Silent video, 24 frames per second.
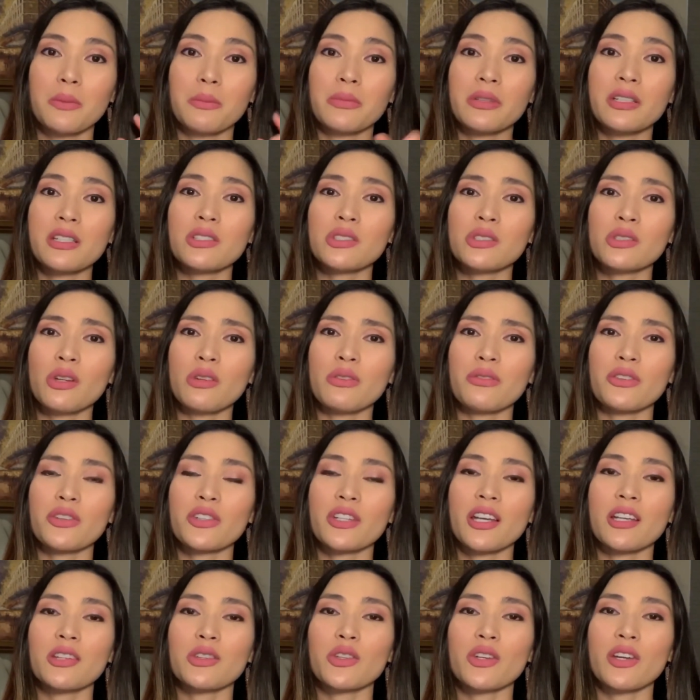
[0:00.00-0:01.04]
Please don't
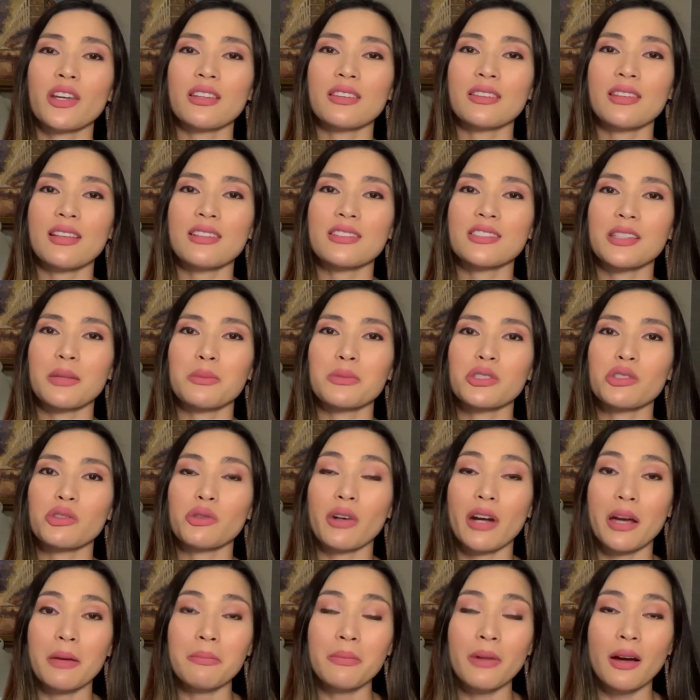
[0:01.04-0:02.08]
forget to hit that
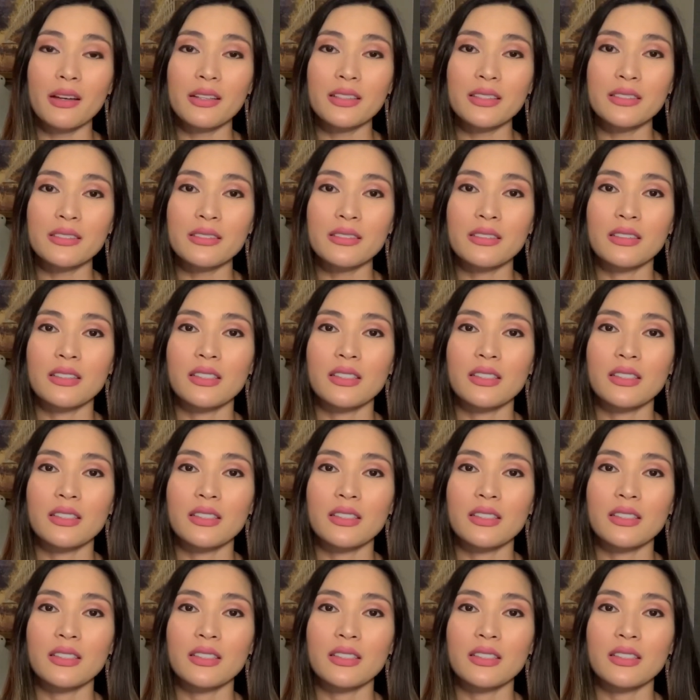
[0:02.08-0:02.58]
subscribe button,